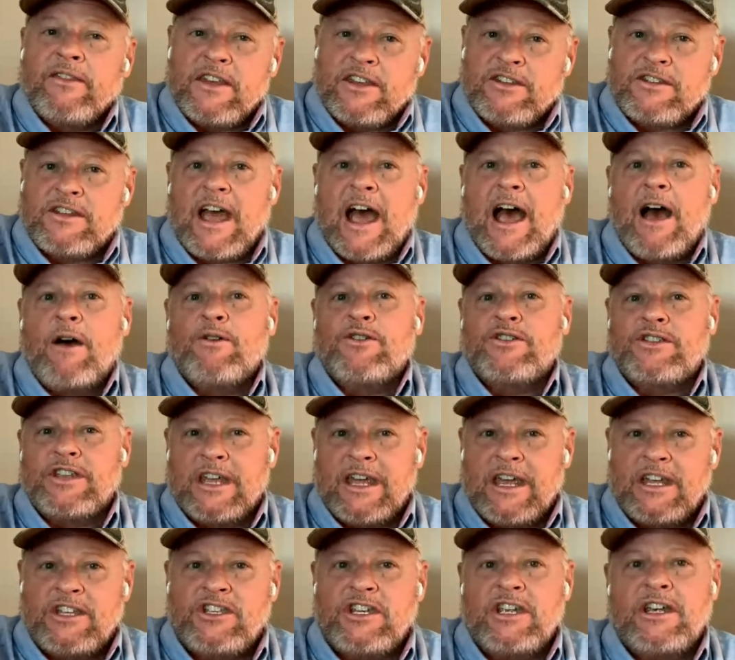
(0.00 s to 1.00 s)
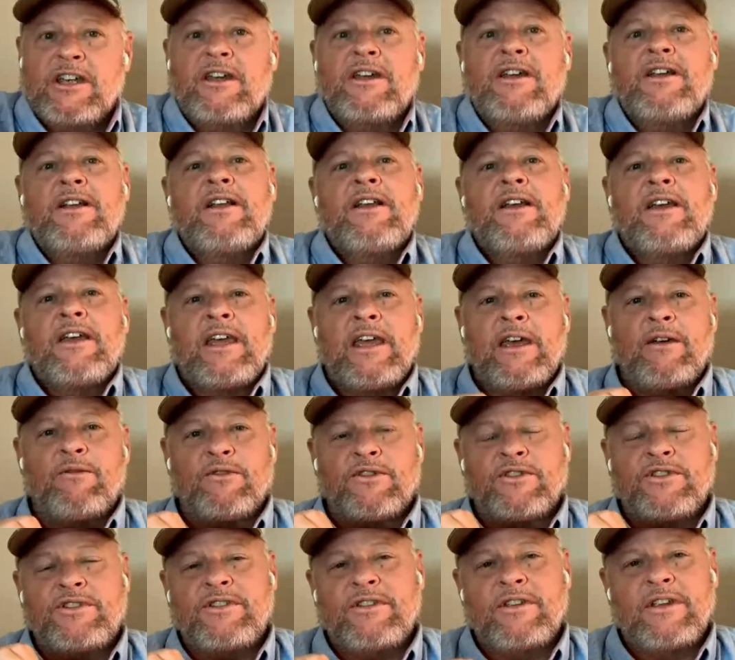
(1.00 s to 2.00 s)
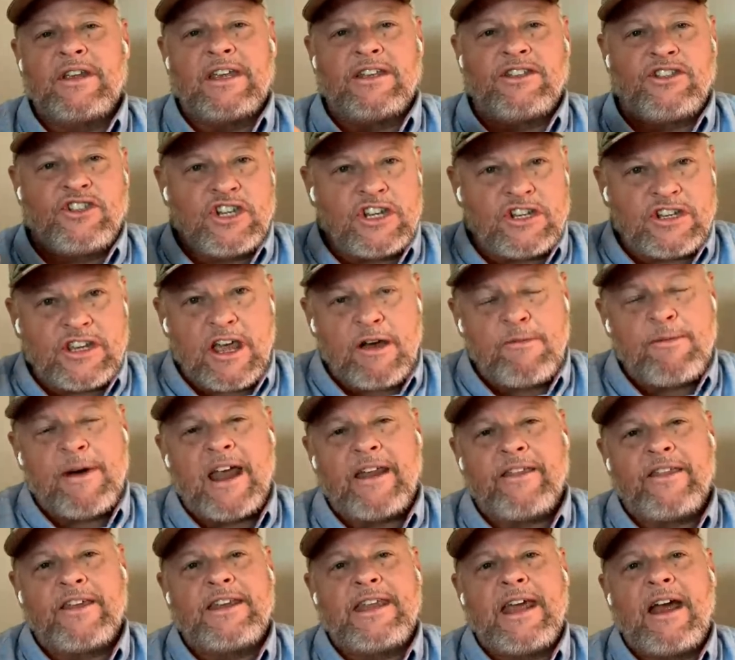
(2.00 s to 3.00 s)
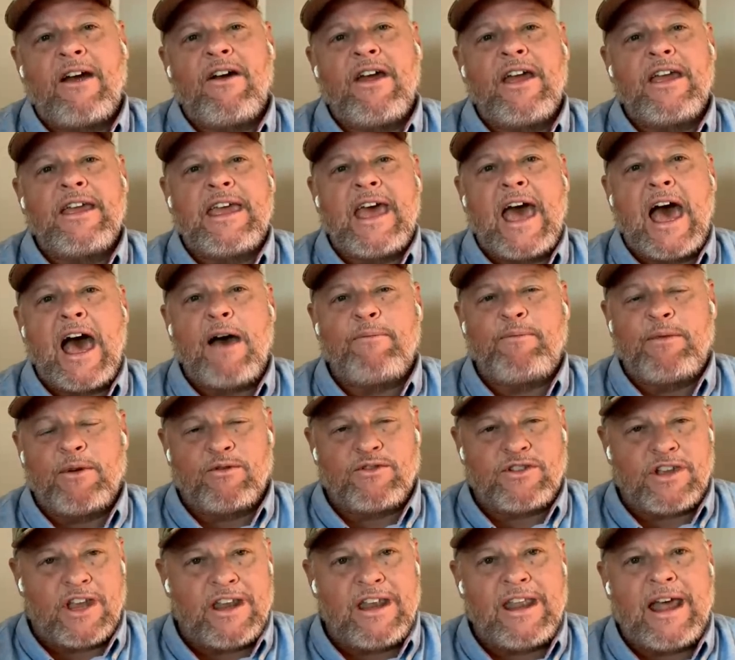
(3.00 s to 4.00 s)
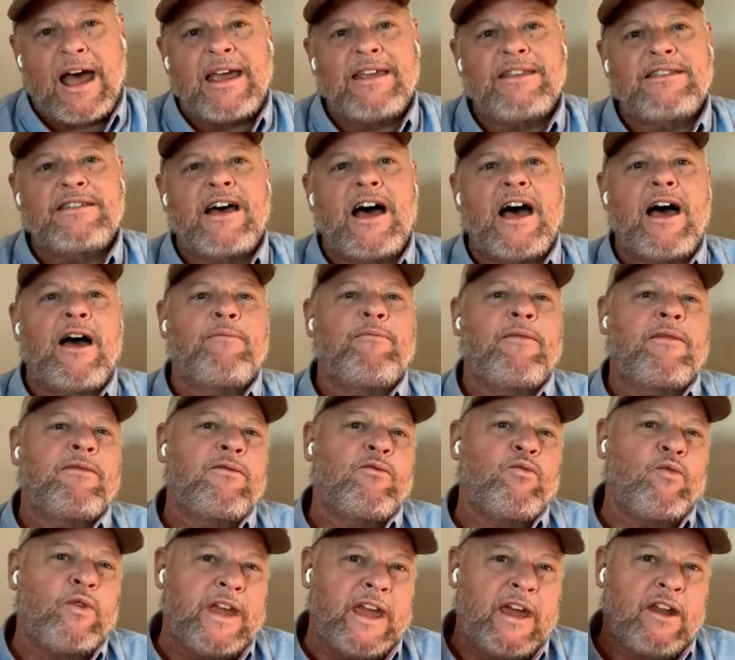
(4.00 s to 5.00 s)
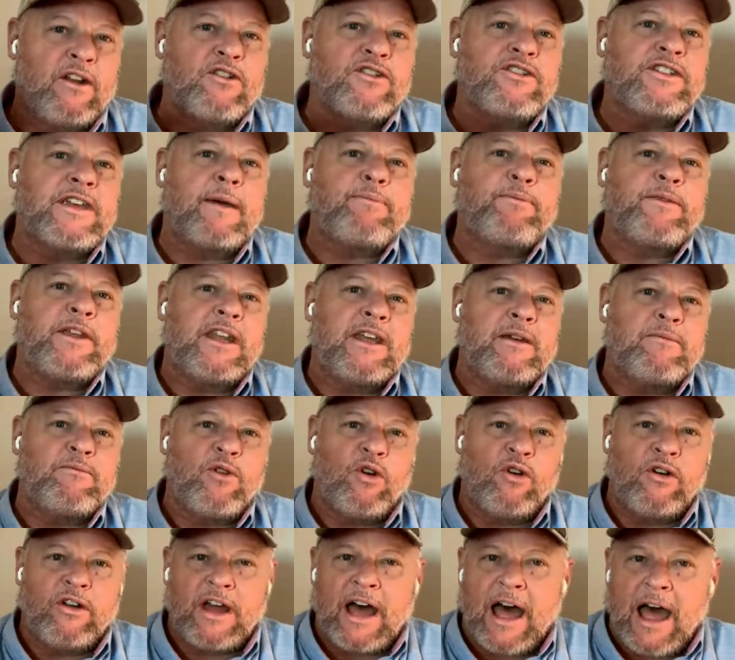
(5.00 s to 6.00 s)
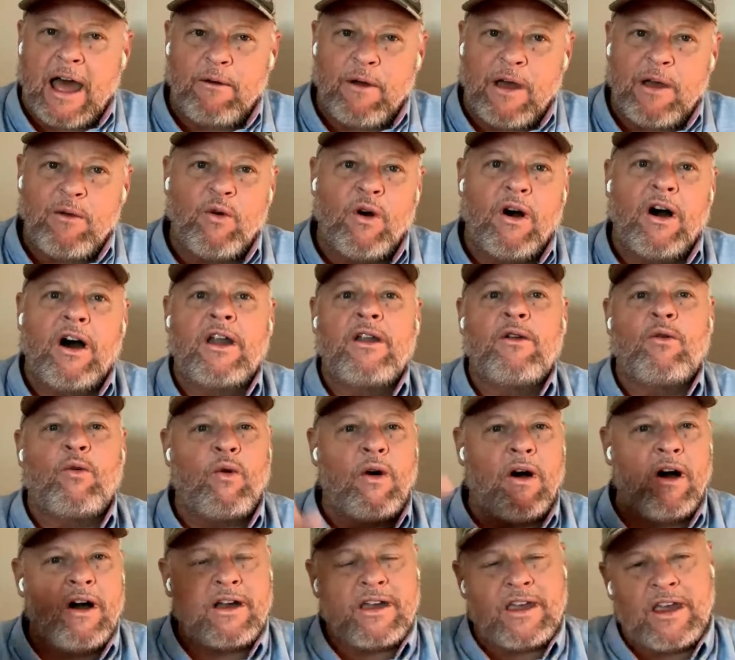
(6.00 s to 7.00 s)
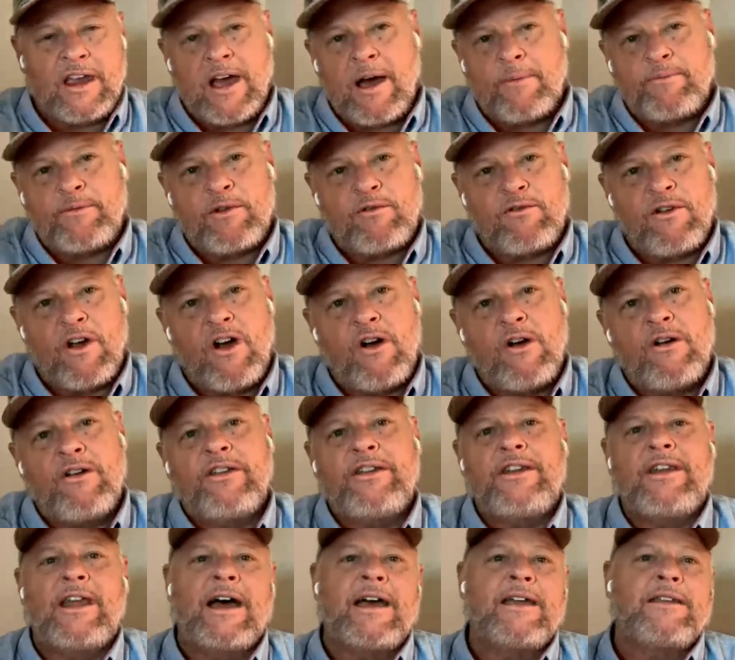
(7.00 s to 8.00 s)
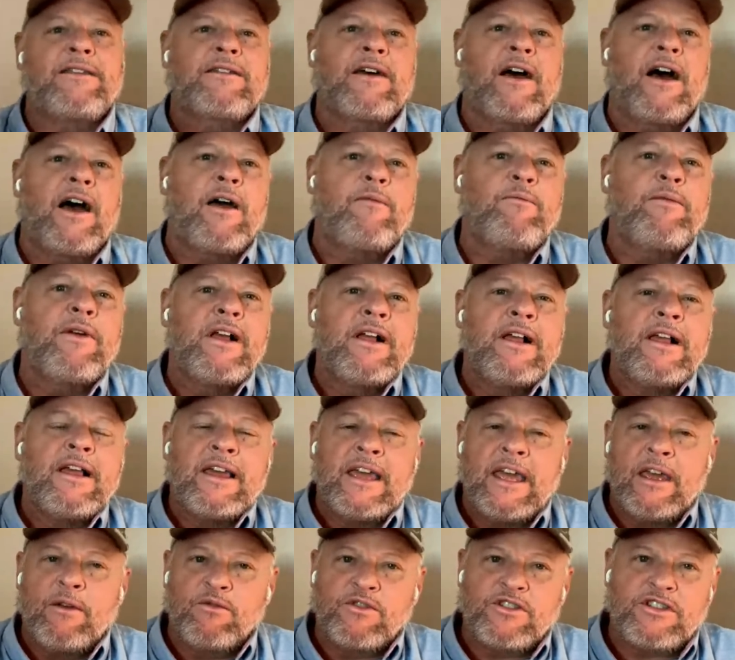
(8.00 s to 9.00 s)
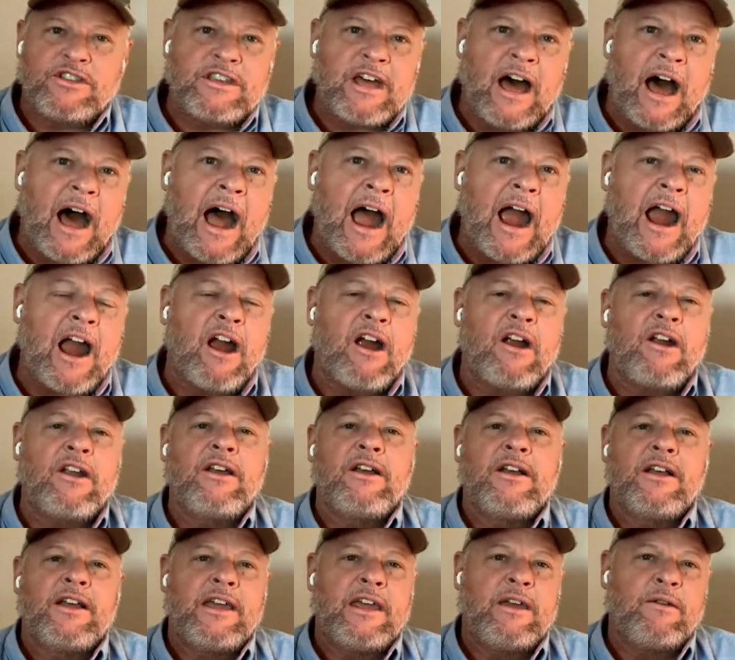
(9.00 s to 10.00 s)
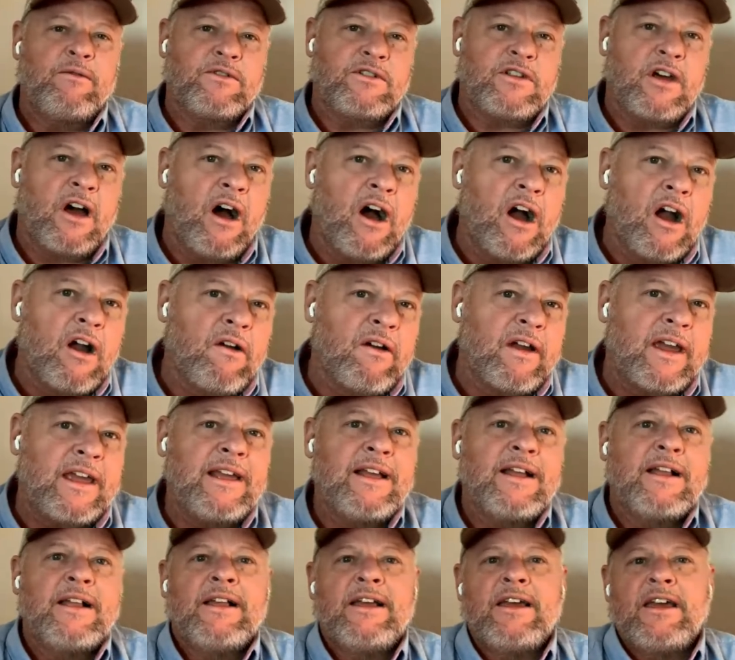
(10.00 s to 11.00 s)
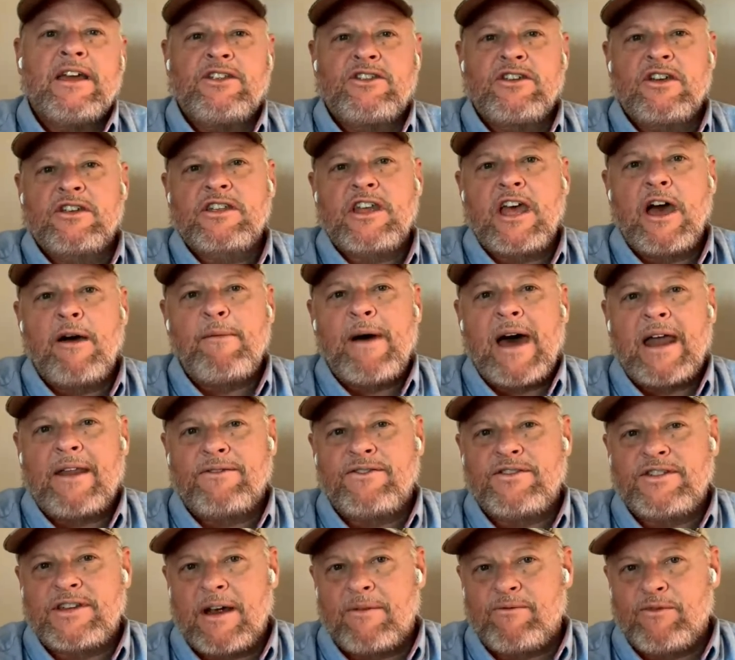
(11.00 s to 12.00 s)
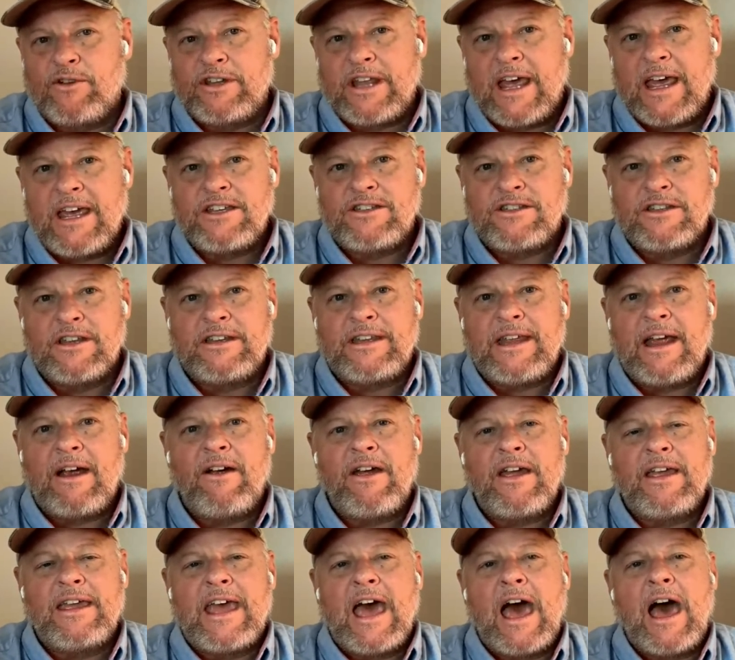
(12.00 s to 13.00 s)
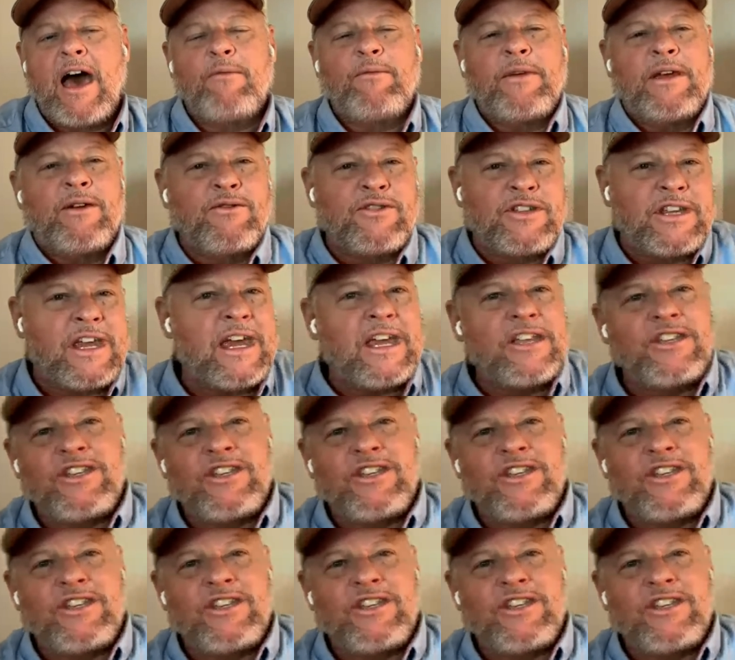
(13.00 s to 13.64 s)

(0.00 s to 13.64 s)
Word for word: This guy was itching. He was, he'd just come out of the Darien Gap. It was at nighttime. We intercepted him on Highway one, walking up the road at nighttime. He was tired. He was hungry. He'd just come out of several days in the Darien Gap. He was